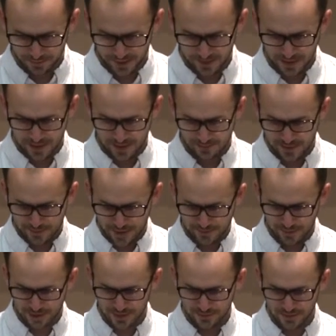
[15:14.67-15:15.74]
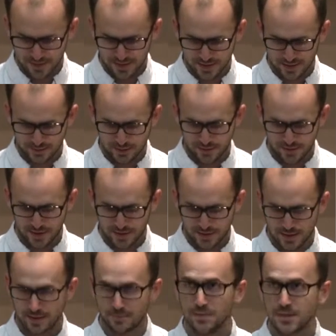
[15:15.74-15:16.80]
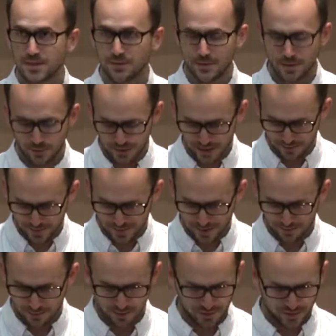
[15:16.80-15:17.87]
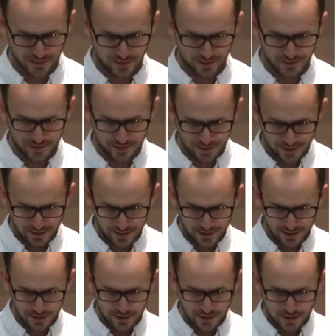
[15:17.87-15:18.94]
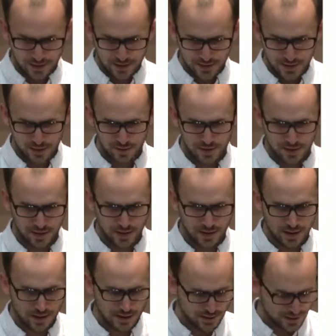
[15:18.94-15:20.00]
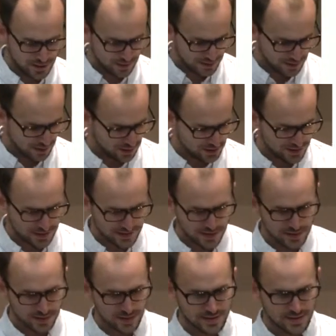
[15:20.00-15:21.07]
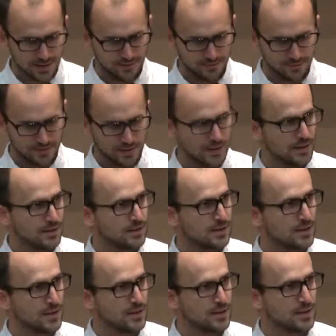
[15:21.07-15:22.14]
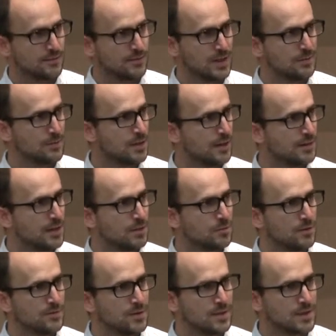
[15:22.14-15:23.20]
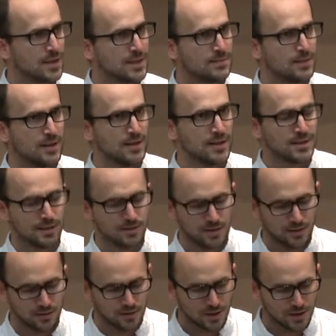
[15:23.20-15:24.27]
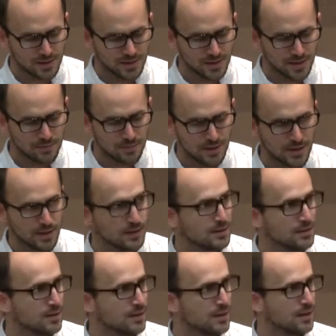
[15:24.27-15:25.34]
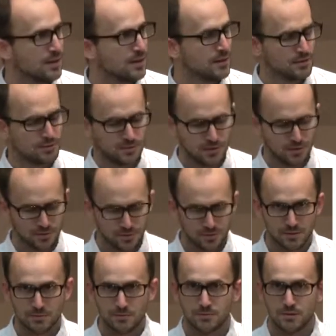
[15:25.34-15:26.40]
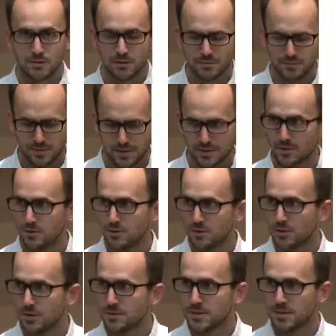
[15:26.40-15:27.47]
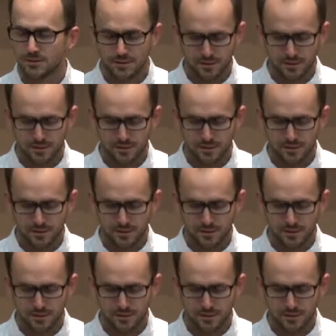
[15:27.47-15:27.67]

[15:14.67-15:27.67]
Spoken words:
But if that might be useful to some, if it is, please let me know. We can make it more generic. So just to acknowledge, this is all stuff that is available out there. We've discussed many of this on the ROS-SIG embedded user group on Google Groups.